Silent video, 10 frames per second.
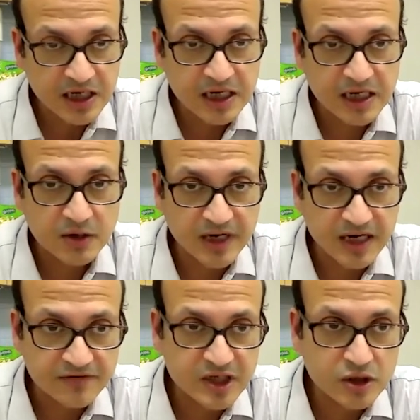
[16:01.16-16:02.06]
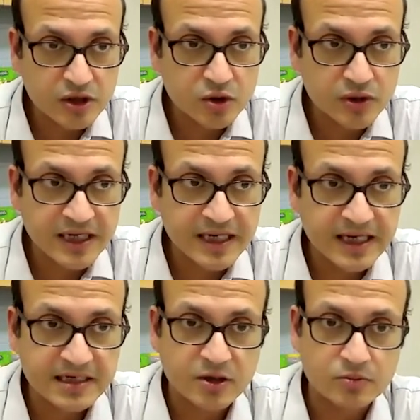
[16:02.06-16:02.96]
Now, whenever you're looking
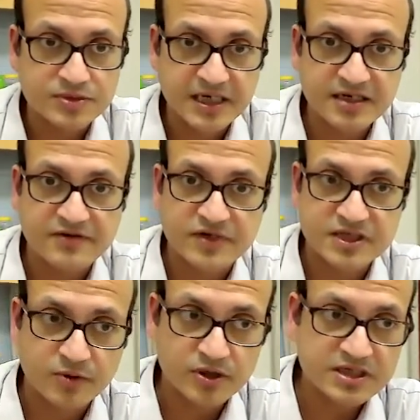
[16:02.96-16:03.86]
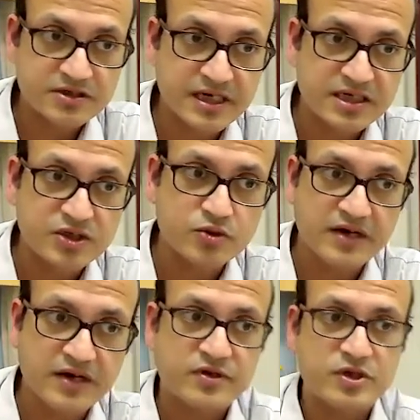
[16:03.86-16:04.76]
at an objective response rate, you
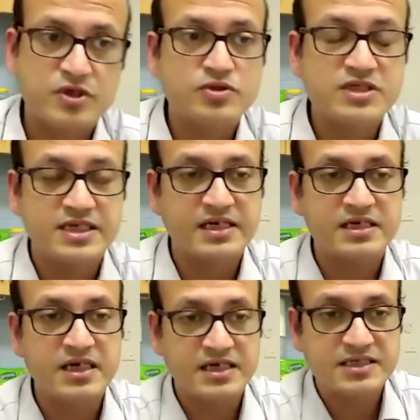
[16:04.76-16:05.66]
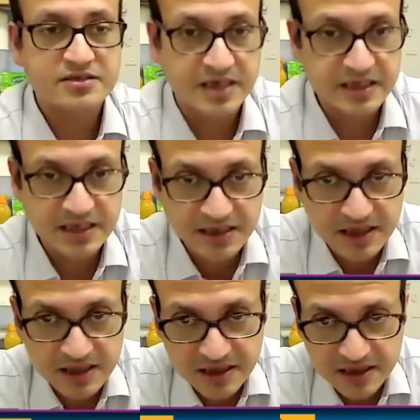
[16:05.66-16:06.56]
have to use standardized
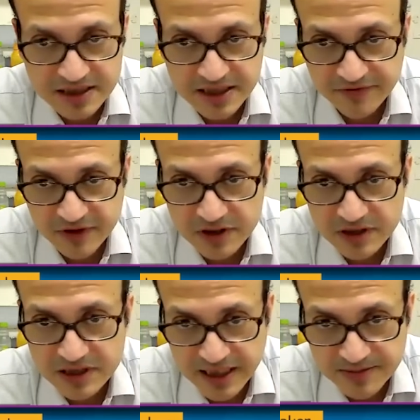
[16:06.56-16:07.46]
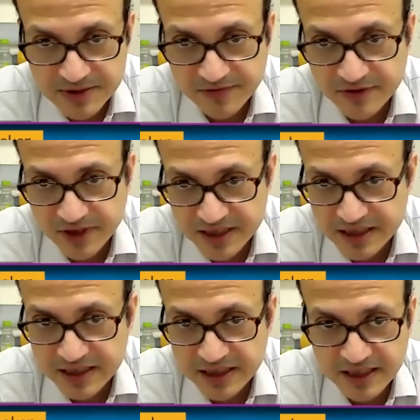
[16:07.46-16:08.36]
criteria. There are several types of
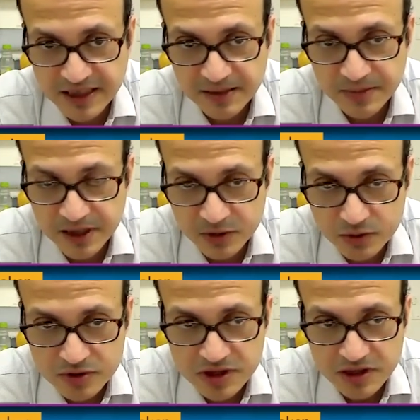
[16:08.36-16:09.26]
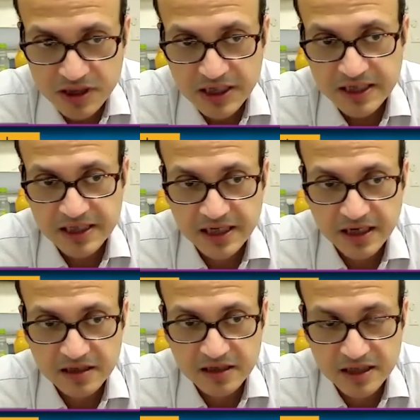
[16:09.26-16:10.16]
criteria that can be used. They
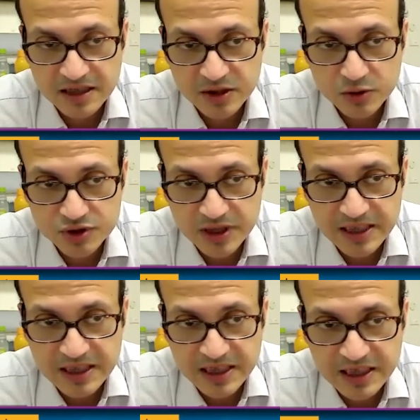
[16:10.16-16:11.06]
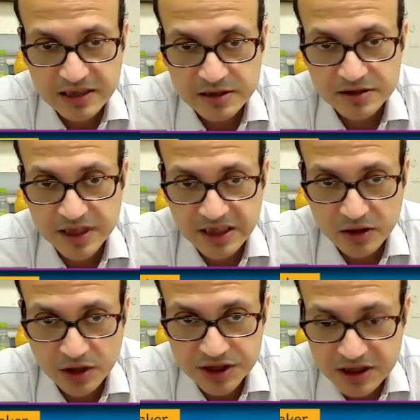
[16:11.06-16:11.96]
are usually clinical,
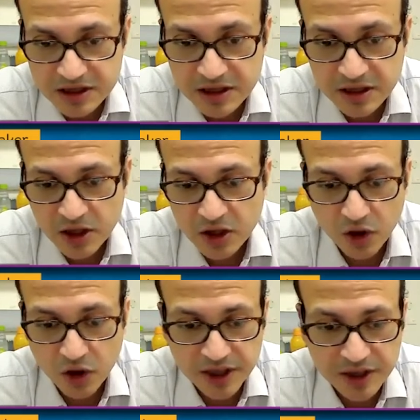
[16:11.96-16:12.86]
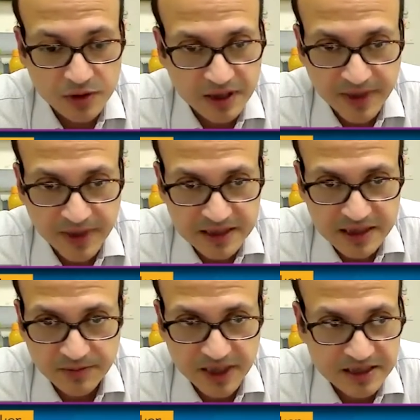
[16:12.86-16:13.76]
radiological, or nuclear
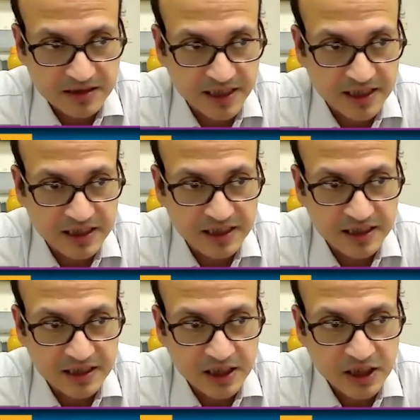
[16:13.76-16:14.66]
medicine-based criteria.